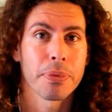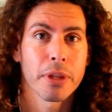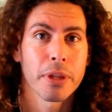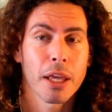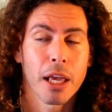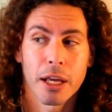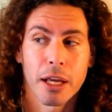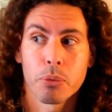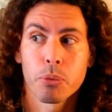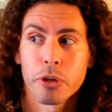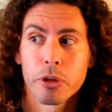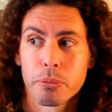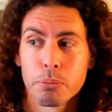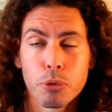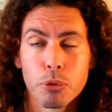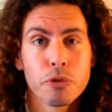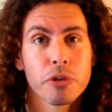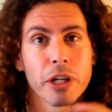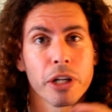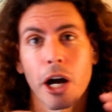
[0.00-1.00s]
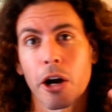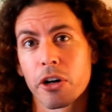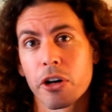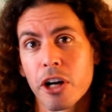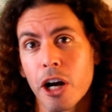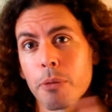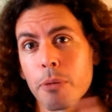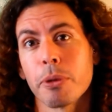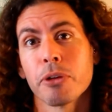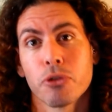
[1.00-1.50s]
And we're moving our
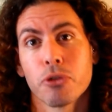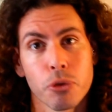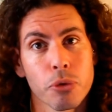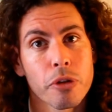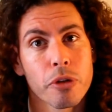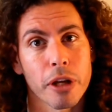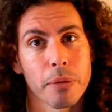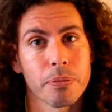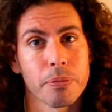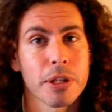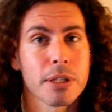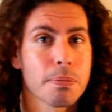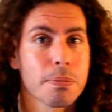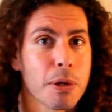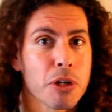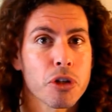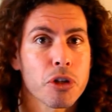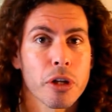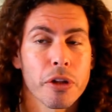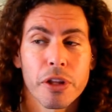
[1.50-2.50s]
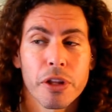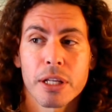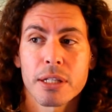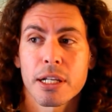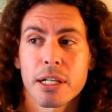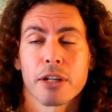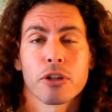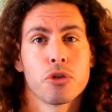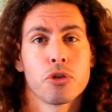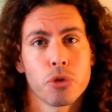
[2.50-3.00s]
karma to them, especially things
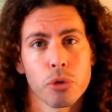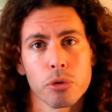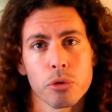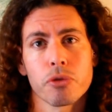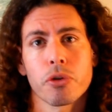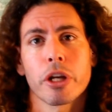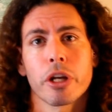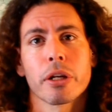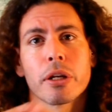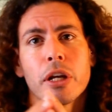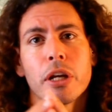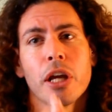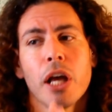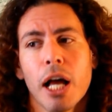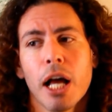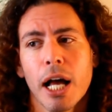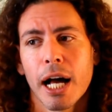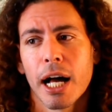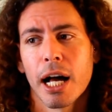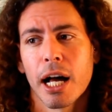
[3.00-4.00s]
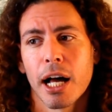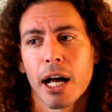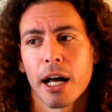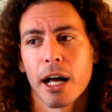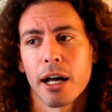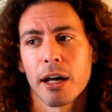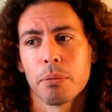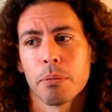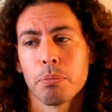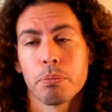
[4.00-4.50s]
like children,
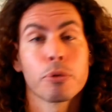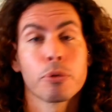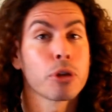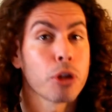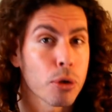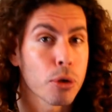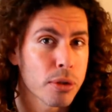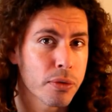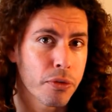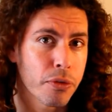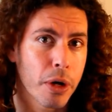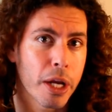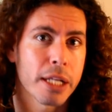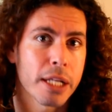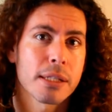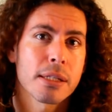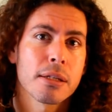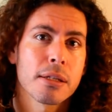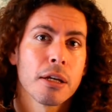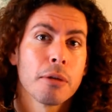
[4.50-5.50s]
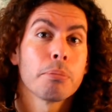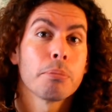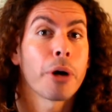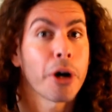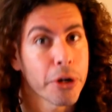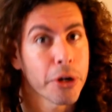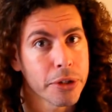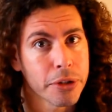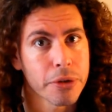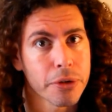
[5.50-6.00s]
close friends,
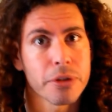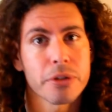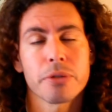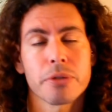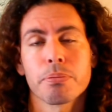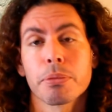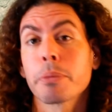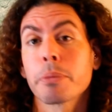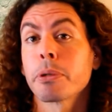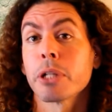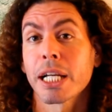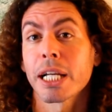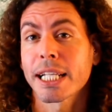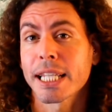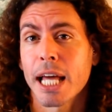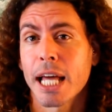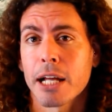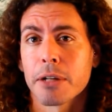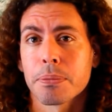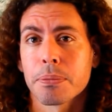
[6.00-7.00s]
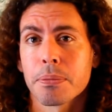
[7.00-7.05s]
partners, people like that.